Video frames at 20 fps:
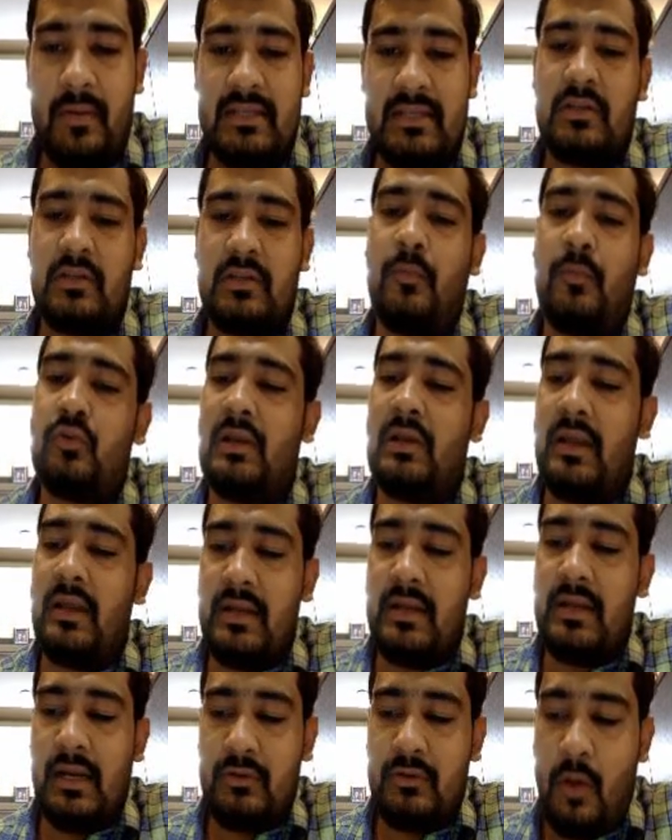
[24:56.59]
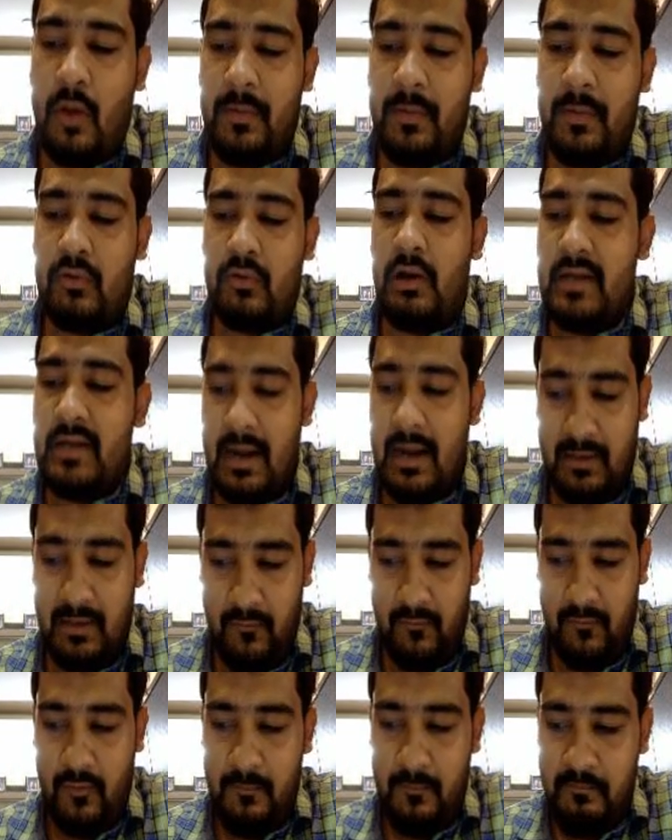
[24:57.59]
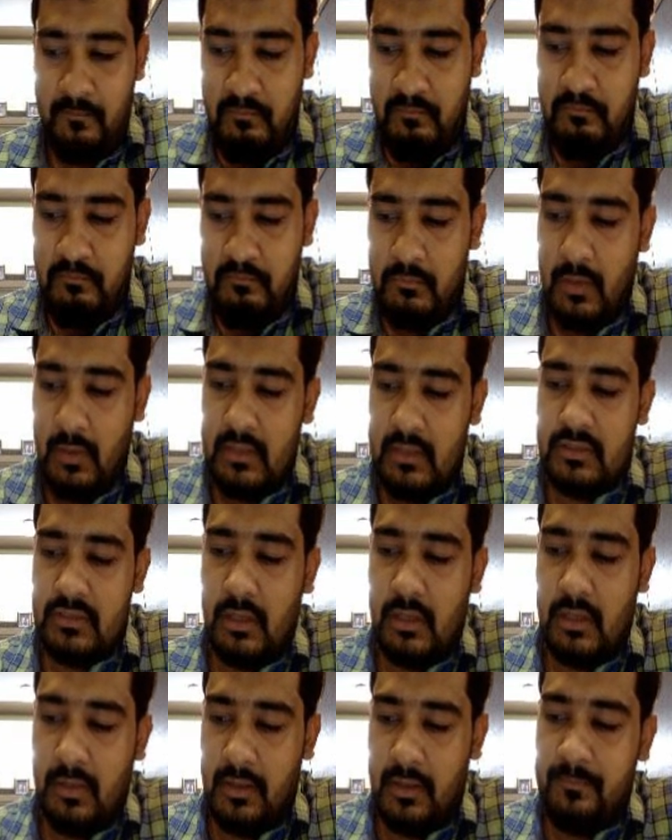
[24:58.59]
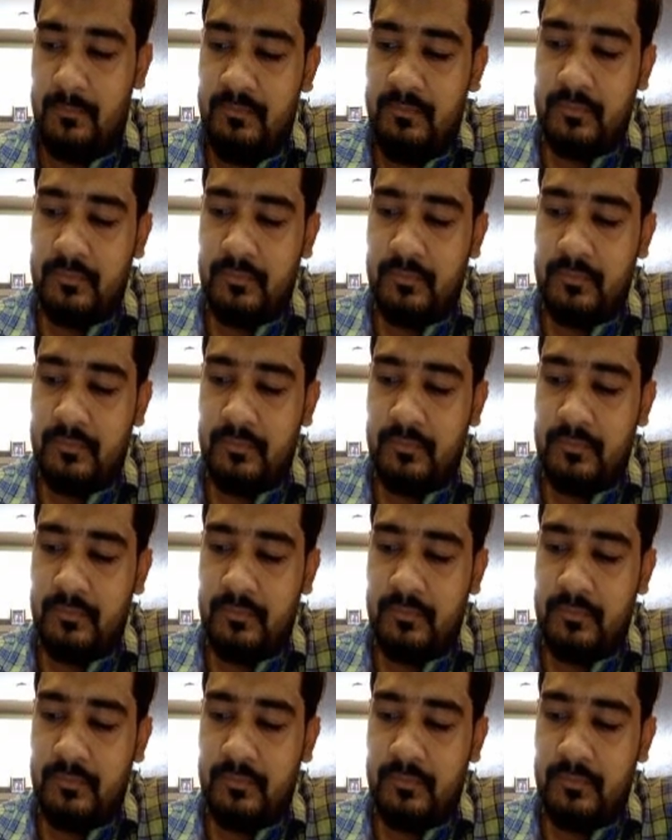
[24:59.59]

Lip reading: Just suppose you are learning a topic called dative in German.